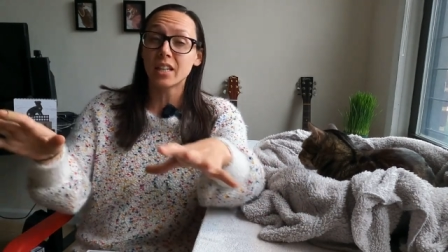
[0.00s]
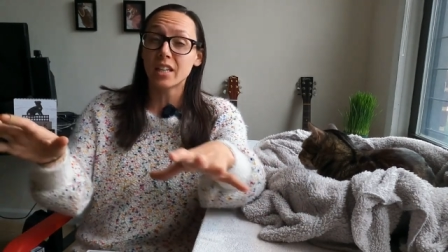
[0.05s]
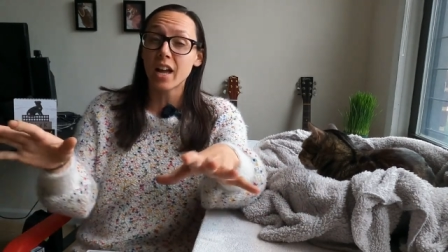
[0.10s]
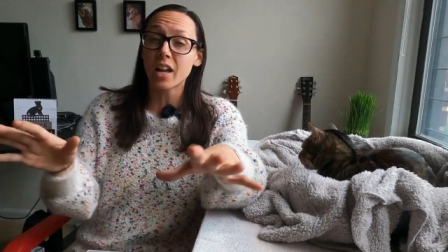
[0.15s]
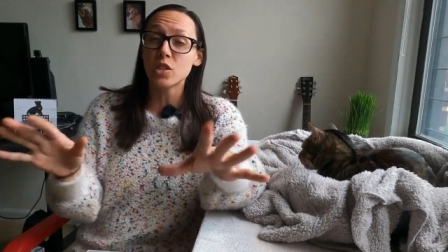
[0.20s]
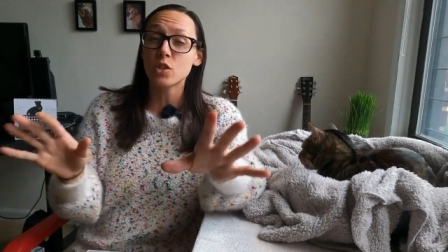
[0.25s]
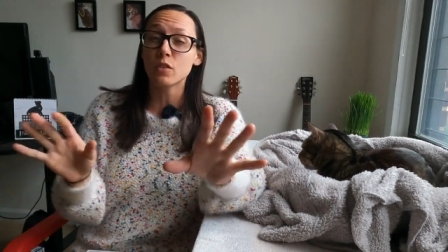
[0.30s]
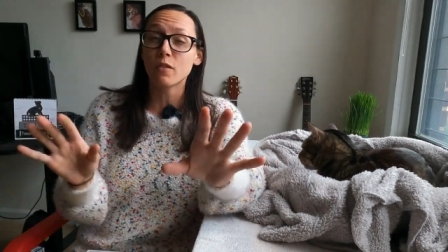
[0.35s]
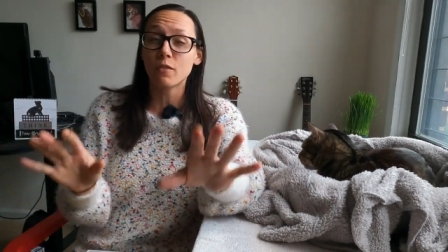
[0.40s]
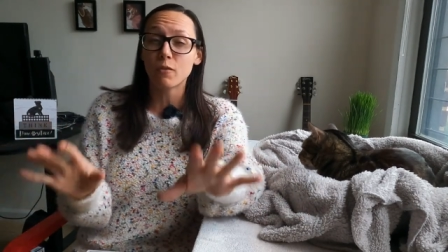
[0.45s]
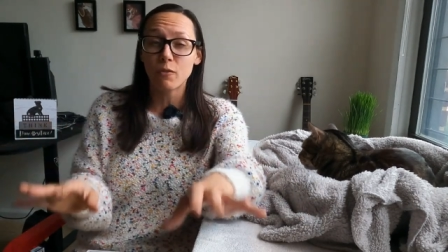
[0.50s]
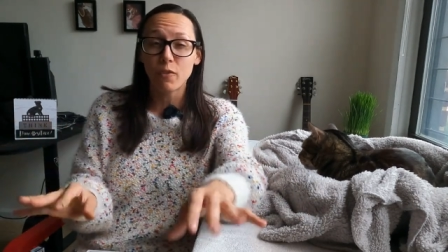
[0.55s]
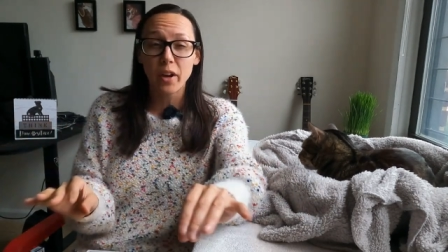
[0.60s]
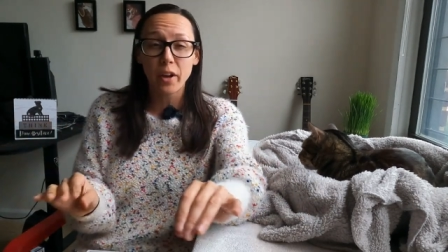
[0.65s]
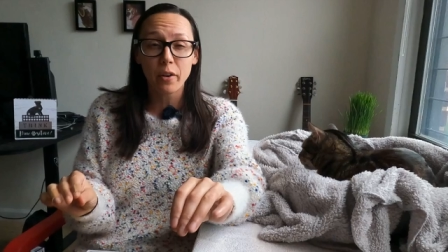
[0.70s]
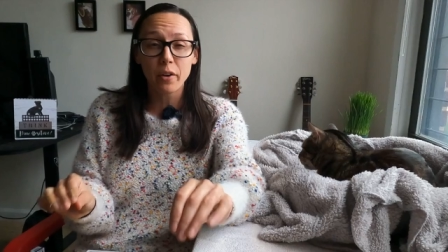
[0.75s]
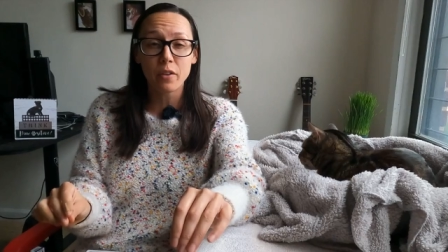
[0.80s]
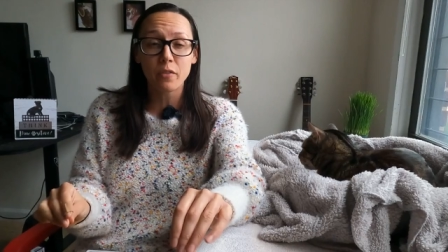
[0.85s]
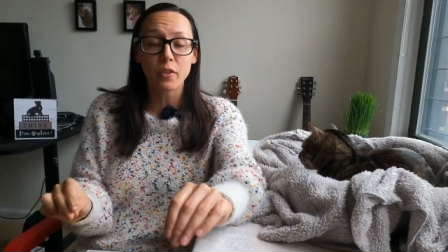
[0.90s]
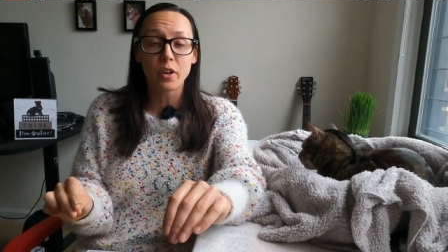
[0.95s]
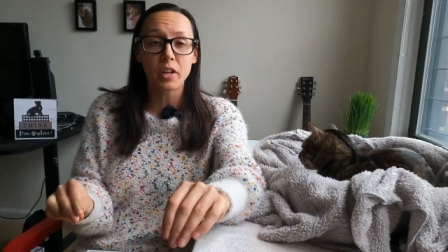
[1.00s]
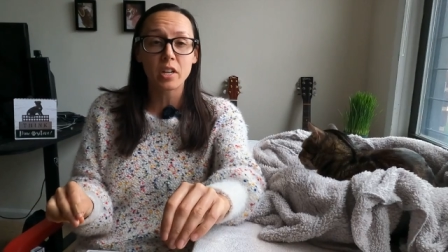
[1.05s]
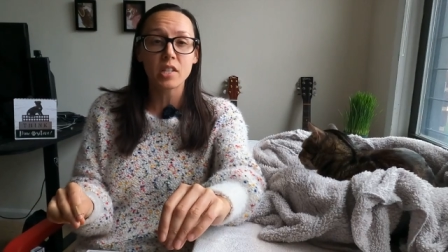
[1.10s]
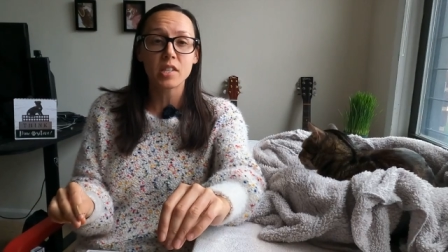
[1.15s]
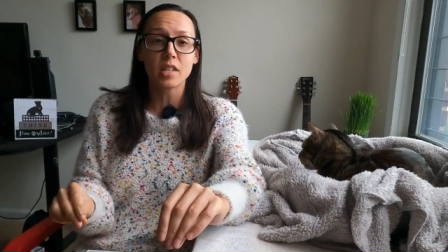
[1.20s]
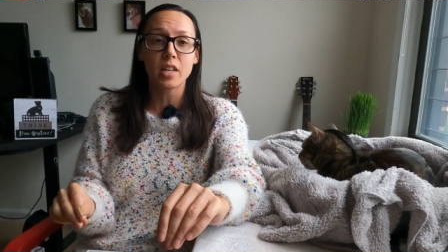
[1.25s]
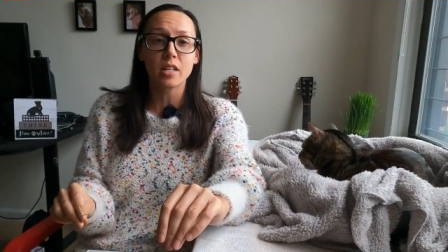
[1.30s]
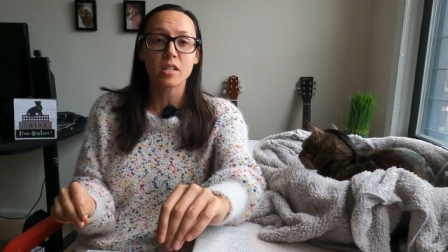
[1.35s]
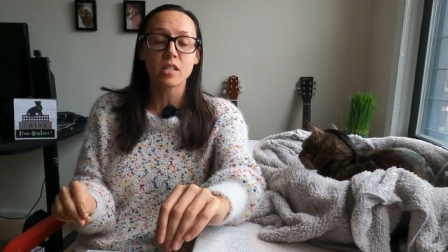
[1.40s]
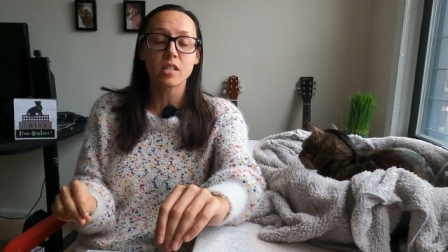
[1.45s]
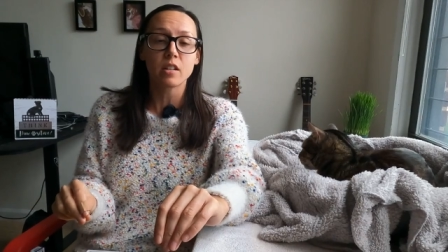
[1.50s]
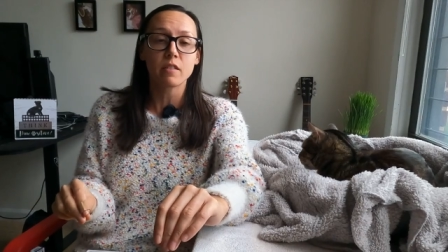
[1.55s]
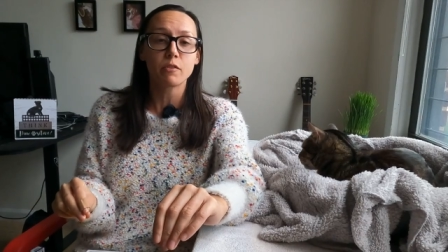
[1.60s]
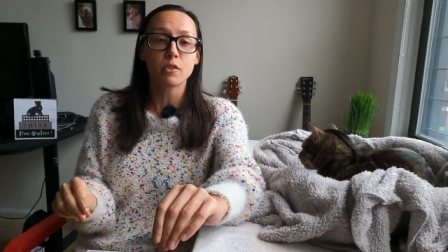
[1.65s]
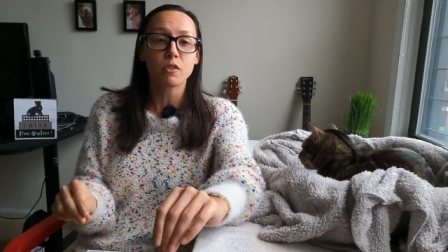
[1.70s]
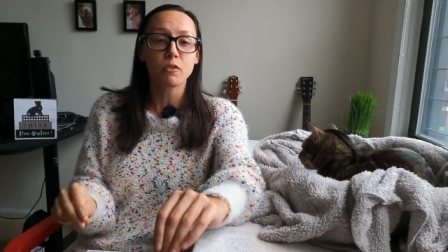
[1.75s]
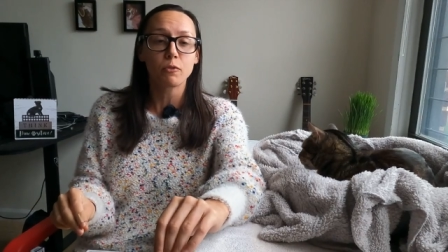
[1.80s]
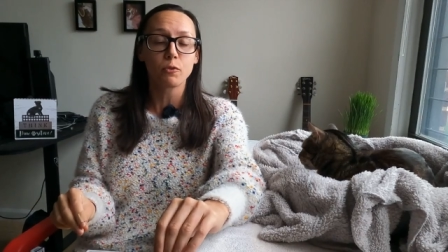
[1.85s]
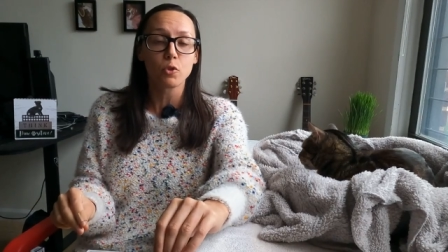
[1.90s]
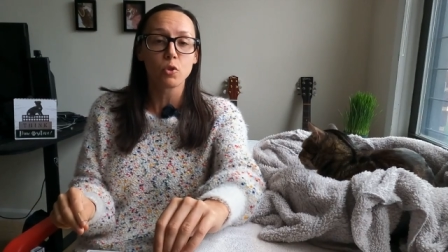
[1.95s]
Cats are very, very sensitive
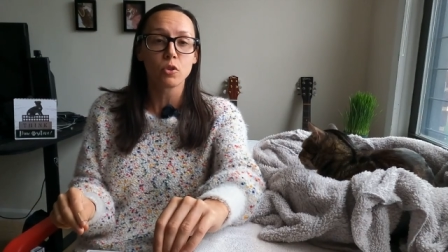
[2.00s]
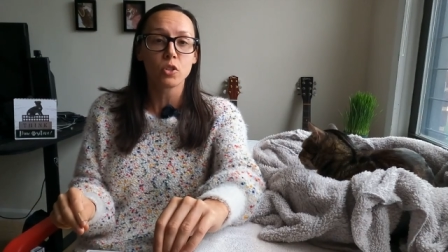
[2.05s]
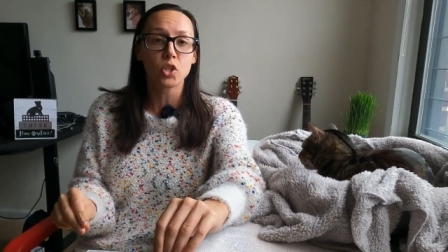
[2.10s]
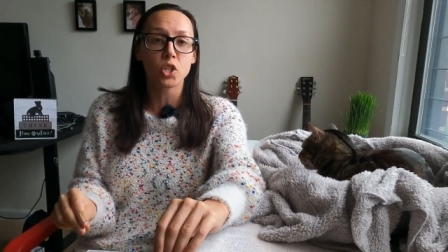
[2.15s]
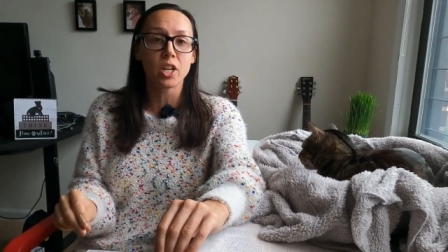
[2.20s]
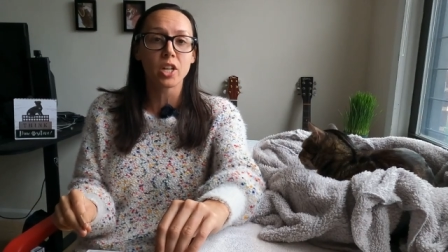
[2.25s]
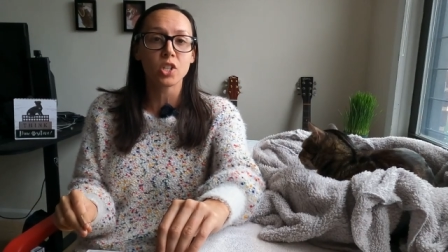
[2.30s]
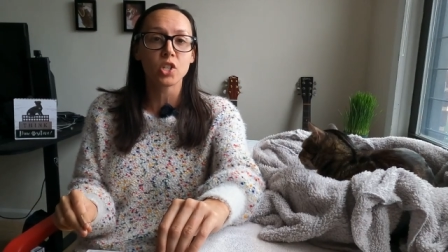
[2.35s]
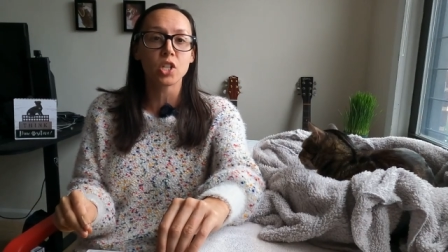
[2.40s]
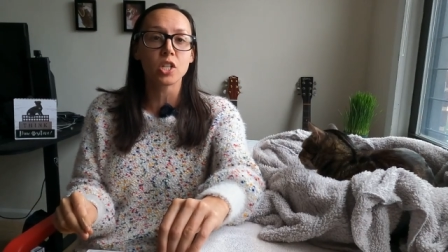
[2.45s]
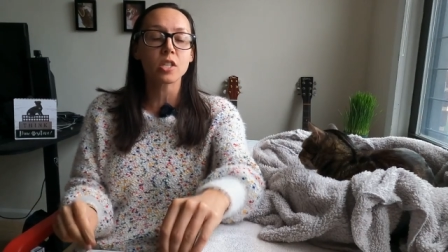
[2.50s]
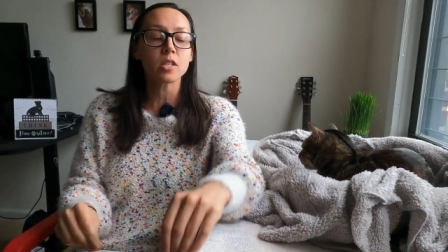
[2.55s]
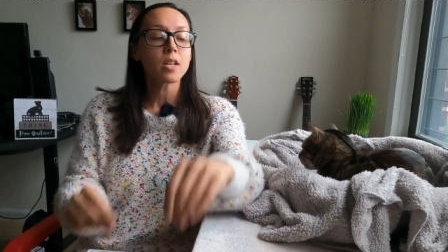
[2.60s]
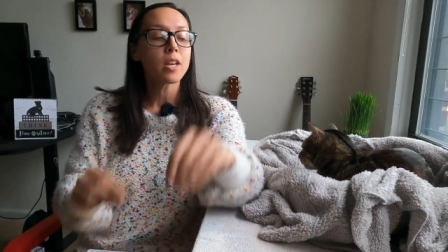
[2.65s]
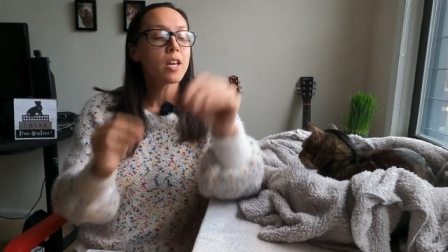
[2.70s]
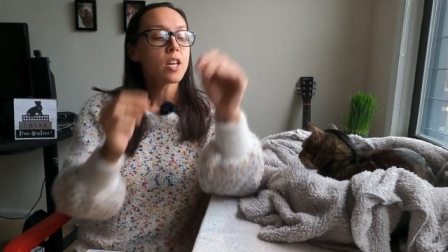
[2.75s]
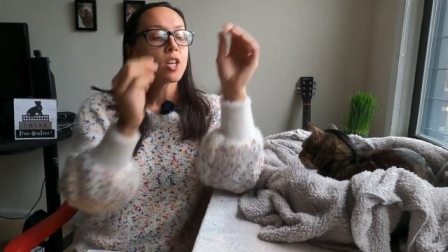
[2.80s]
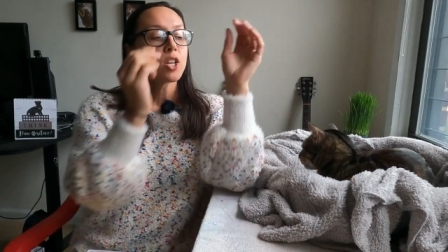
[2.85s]
to food changes,